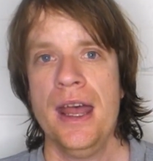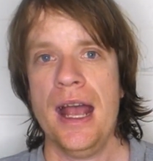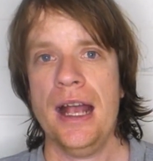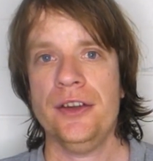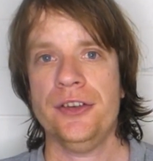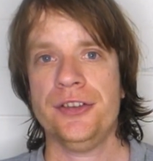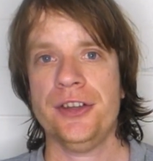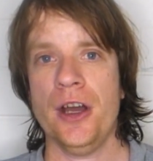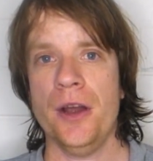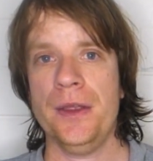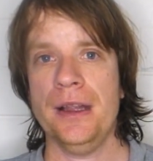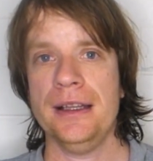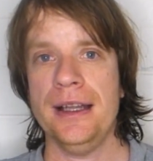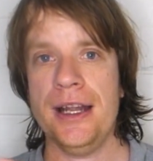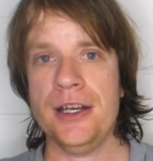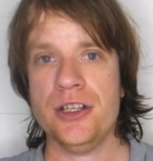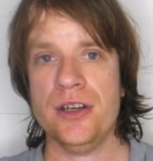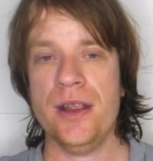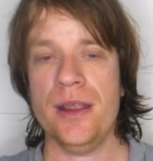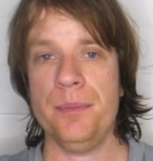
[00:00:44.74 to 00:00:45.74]
And so the
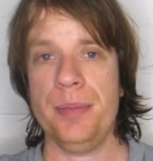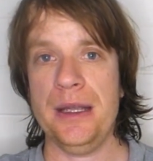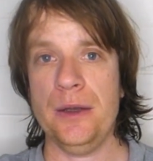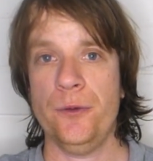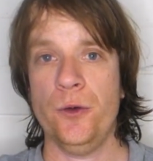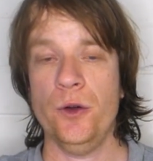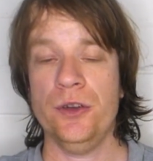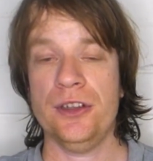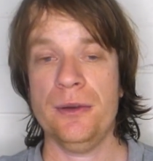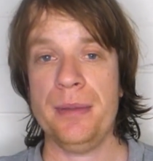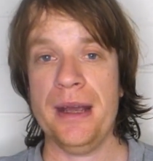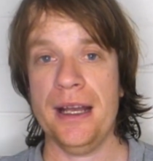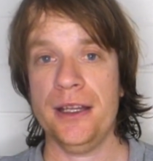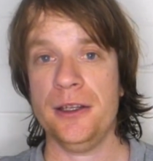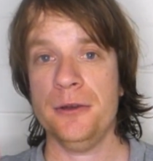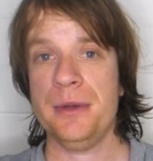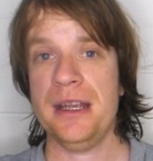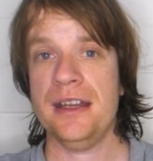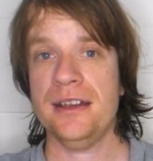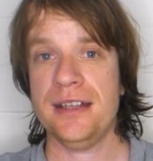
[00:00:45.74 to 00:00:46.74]
legend of the Bigfoot's about
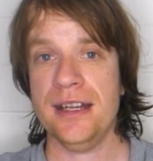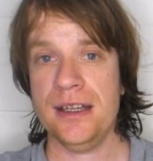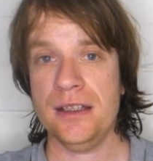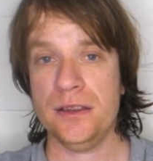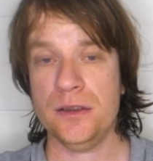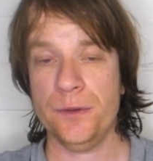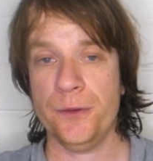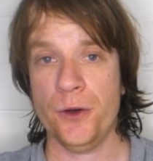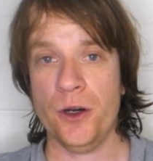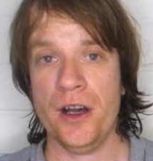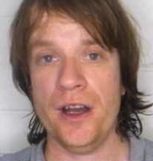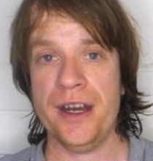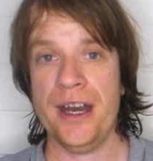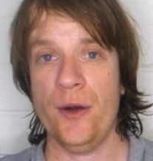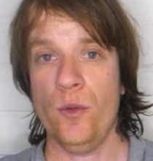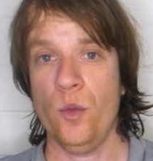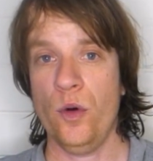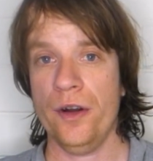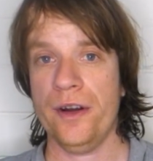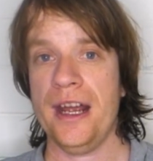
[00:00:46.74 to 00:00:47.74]
to be intensified,
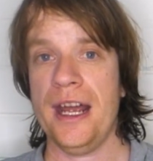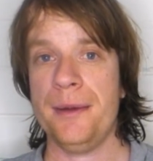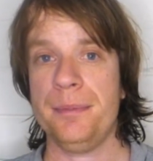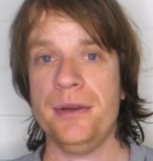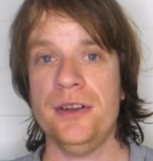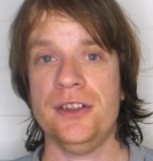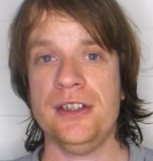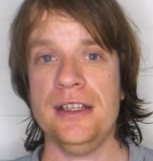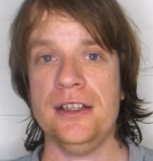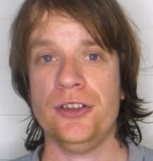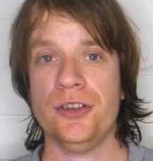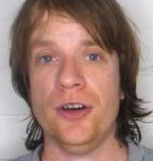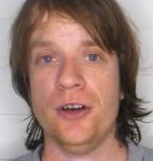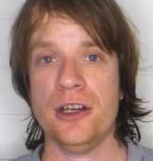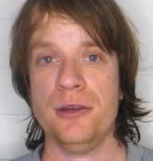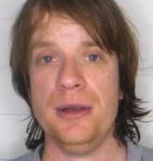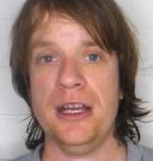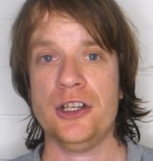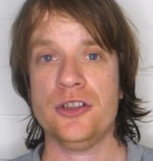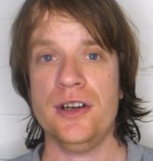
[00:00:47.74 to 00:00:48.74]
and what happens in this
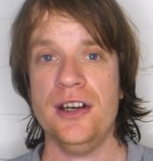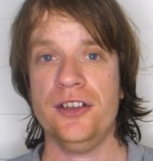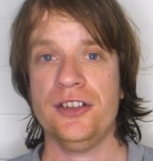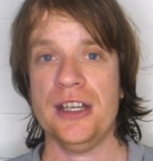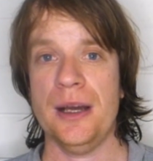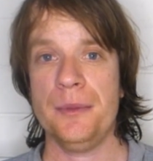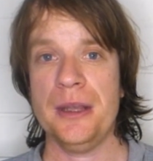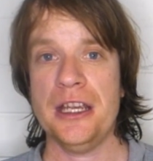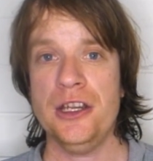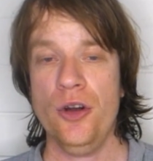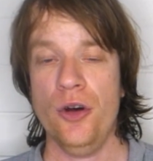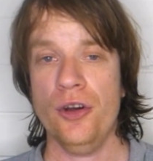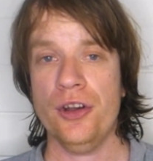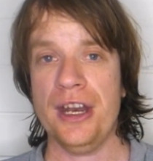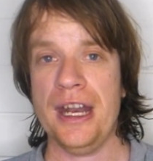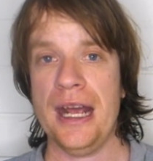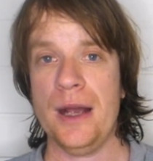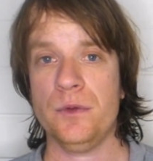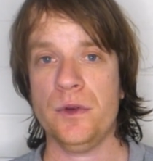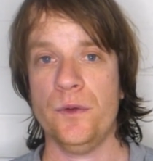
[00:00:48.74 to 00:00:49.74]
documentary is something you're
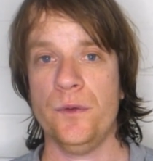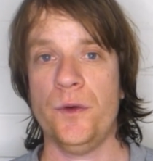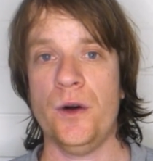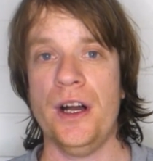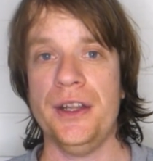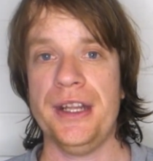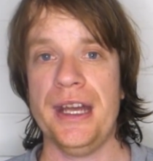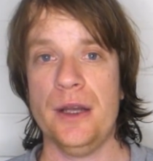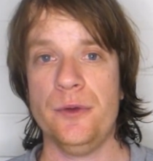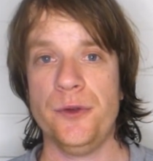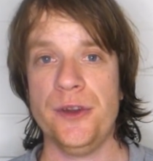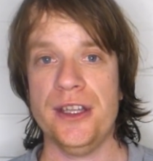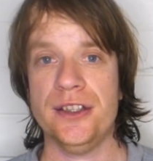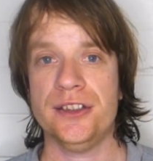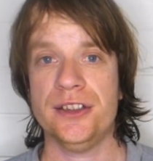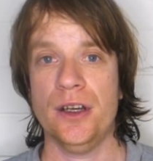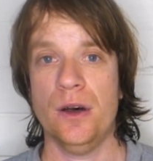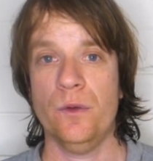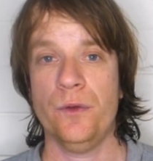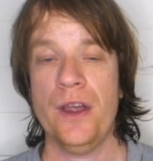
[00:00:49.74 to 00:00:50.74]
going to have to find out for
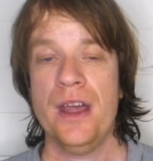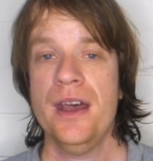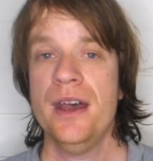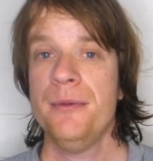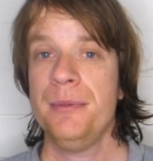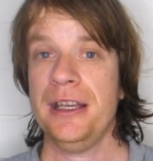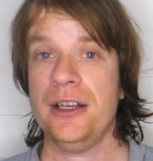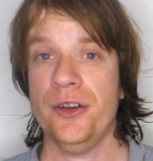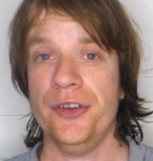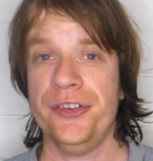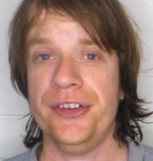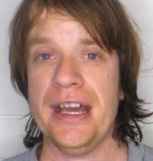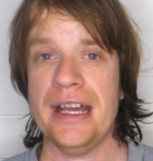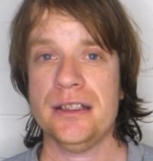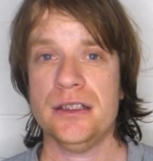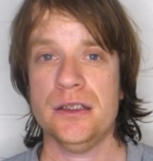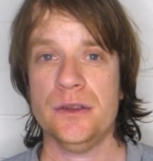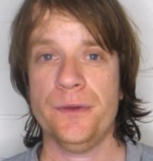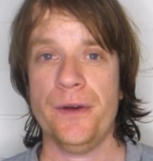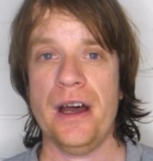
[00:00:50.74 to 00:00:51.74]
yourself, because
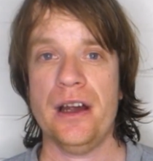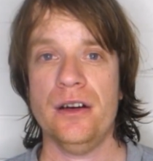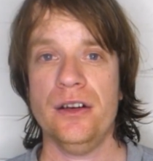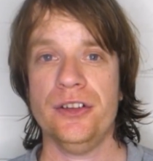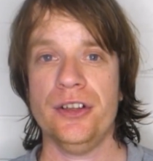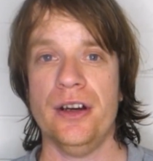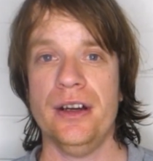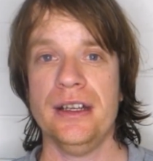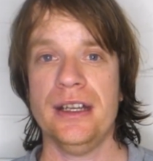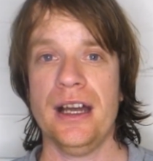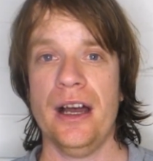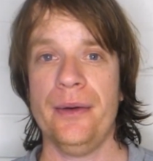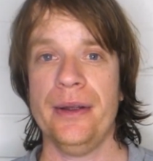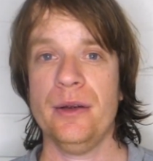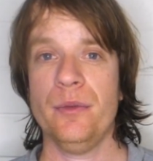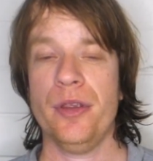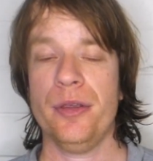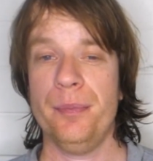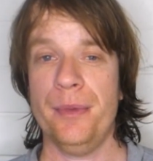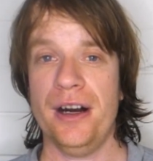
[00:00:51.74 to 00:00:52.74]
that's as far as I'm
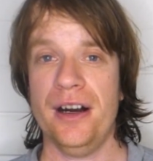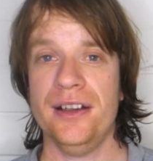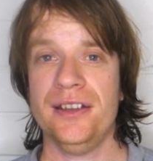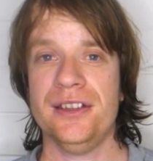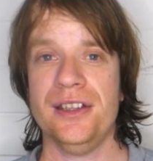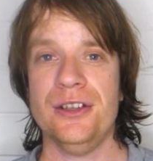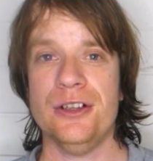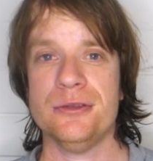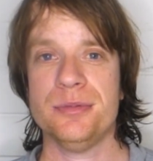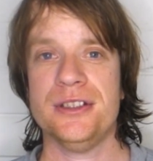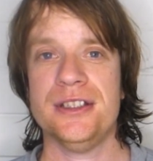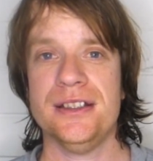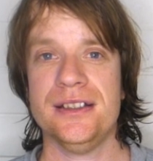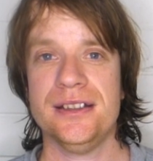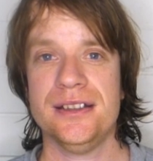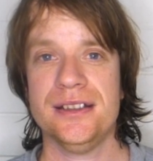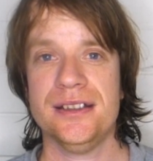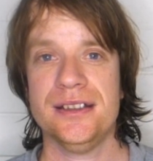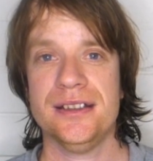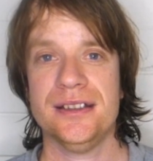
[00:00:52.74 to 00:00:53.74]
going with my
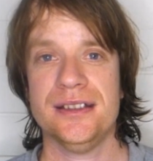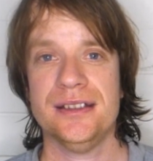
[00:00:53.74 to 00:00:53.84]
synopsis.